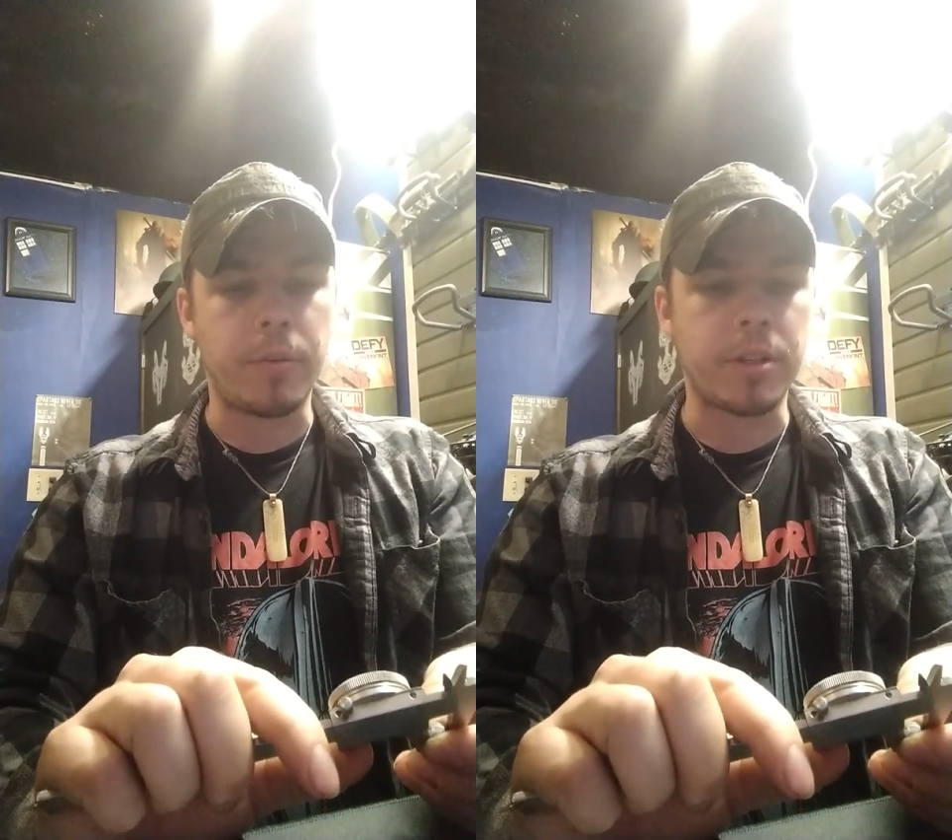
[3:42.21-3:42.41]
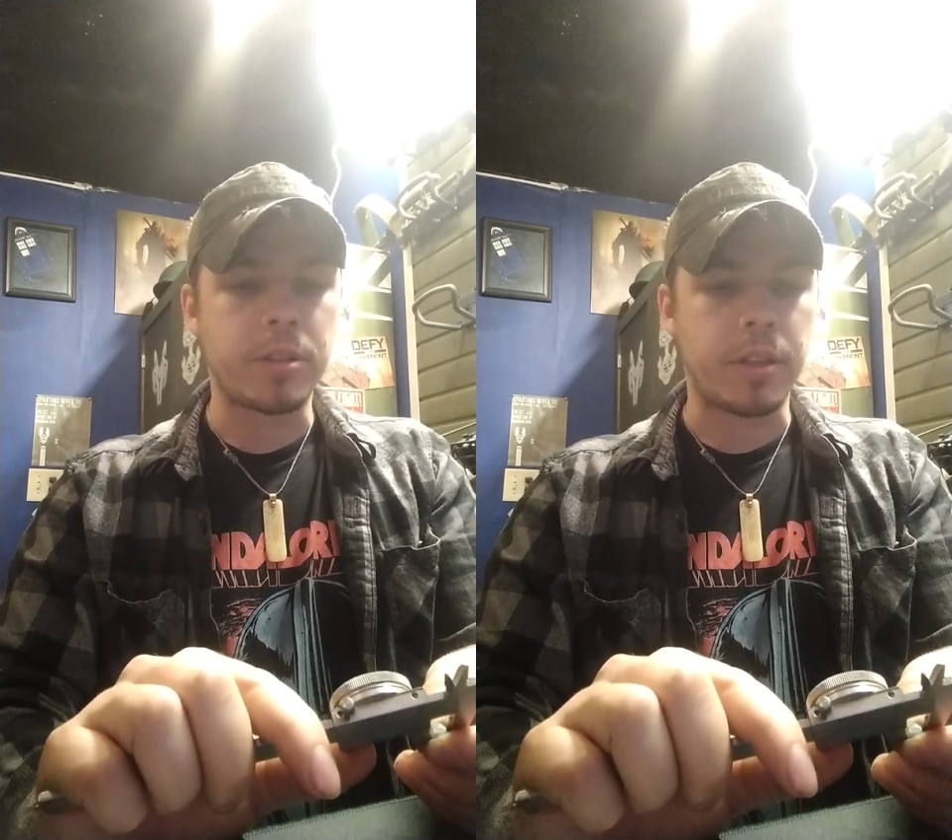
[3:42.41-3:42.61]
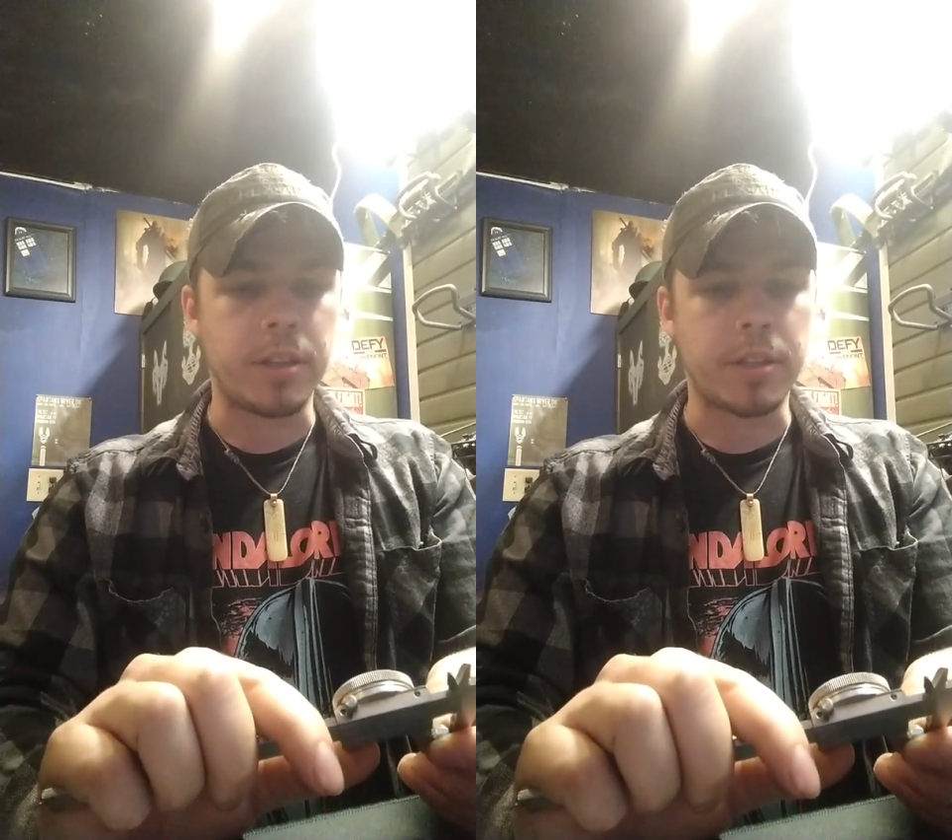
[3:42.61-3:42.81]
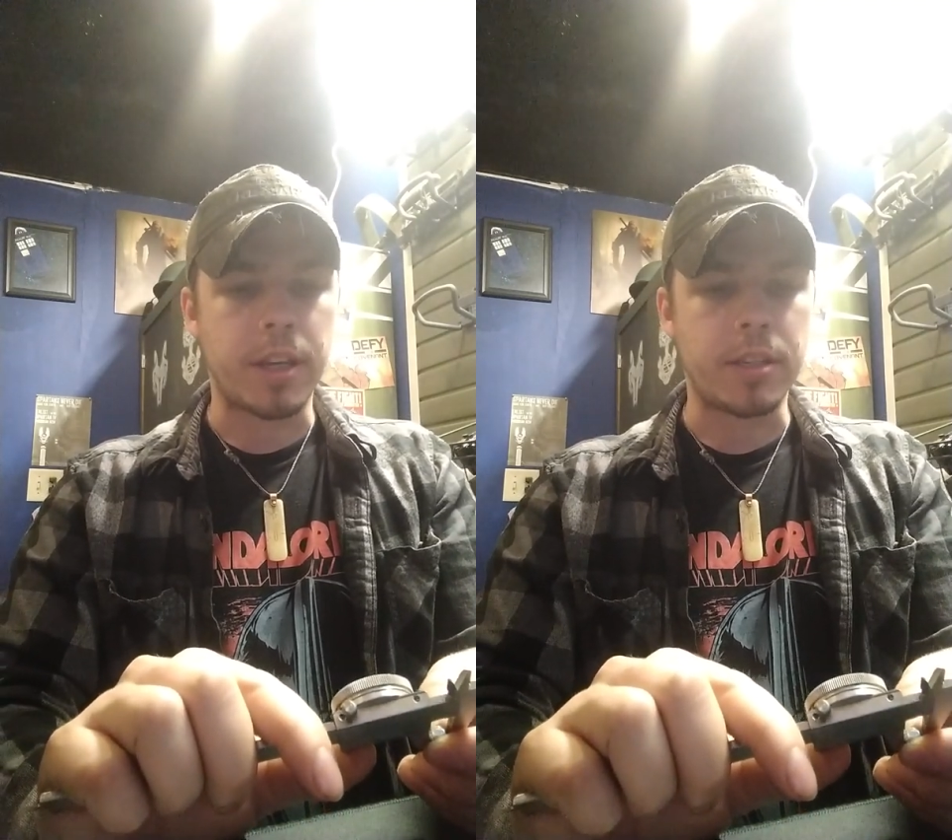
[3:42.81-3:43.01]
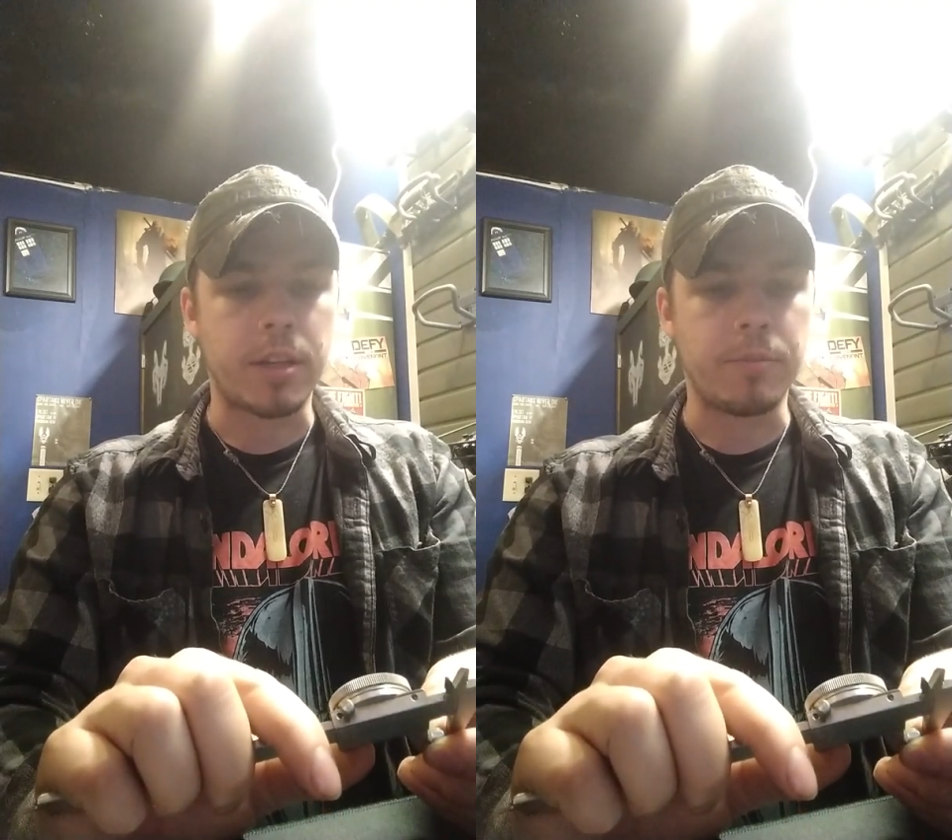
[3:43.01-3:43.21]
which in this
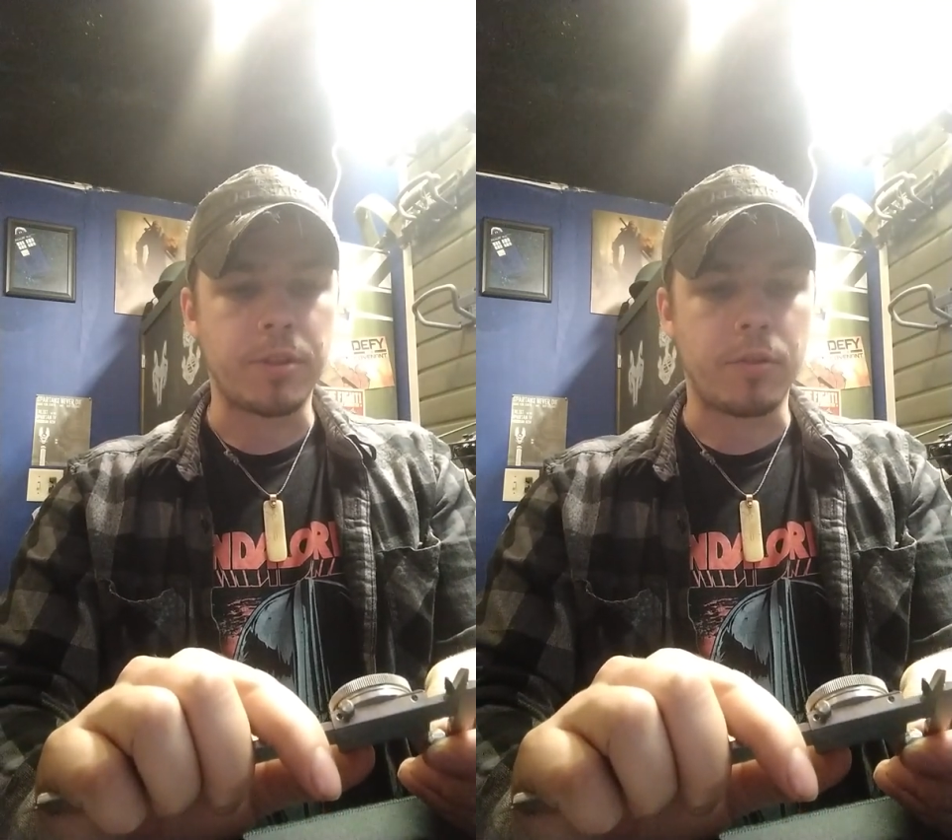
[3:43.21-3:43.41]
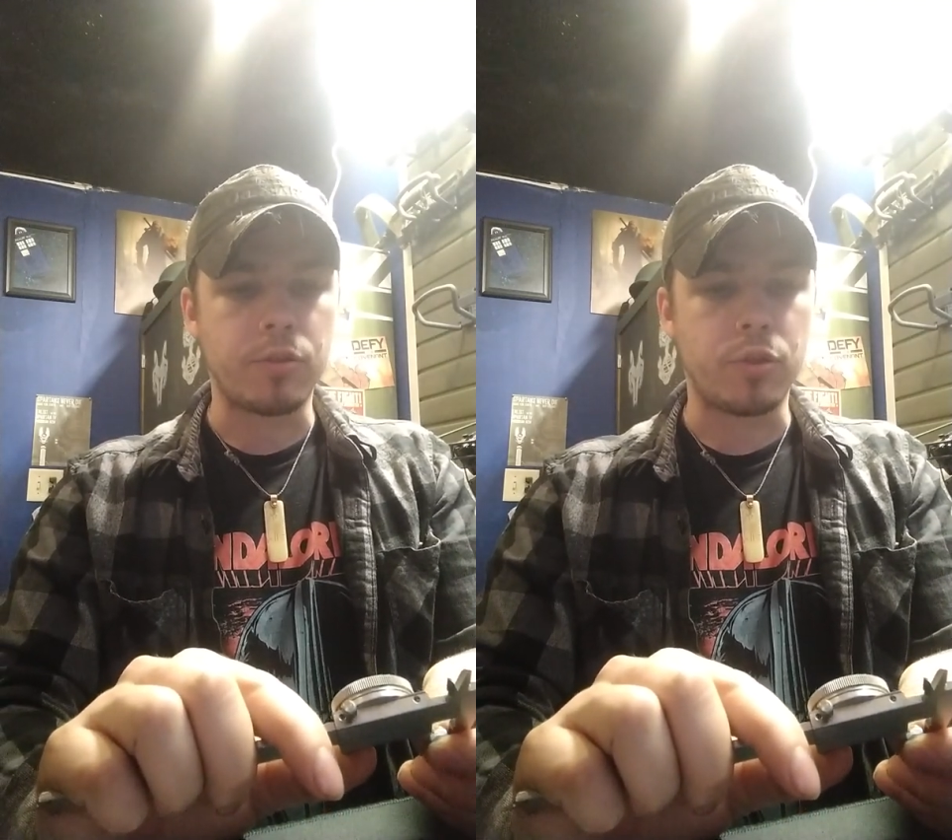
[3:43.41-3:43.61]
case comes out